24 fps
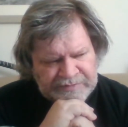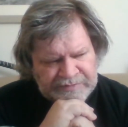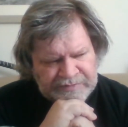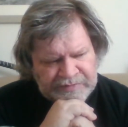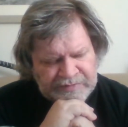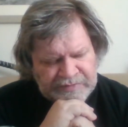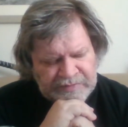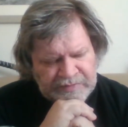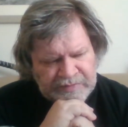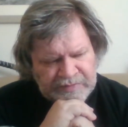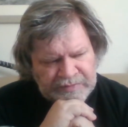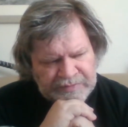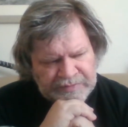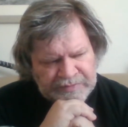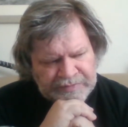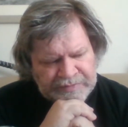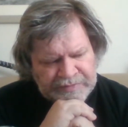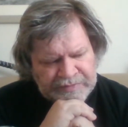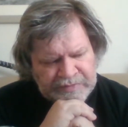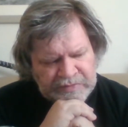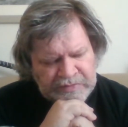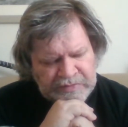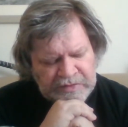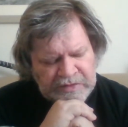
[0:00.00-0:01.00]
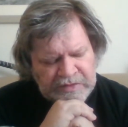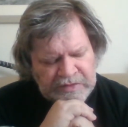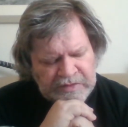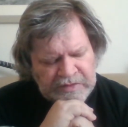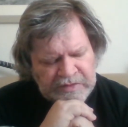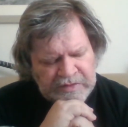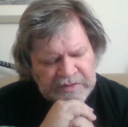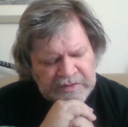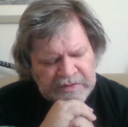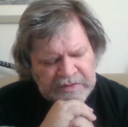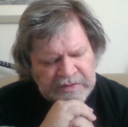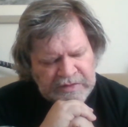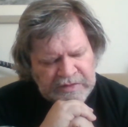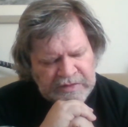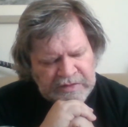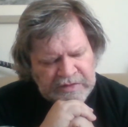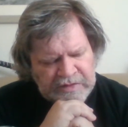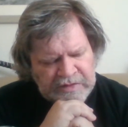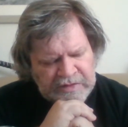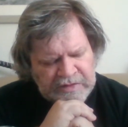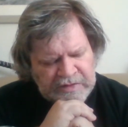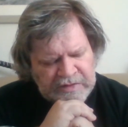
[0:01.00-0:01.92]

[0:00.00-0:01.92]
Nobody speaks.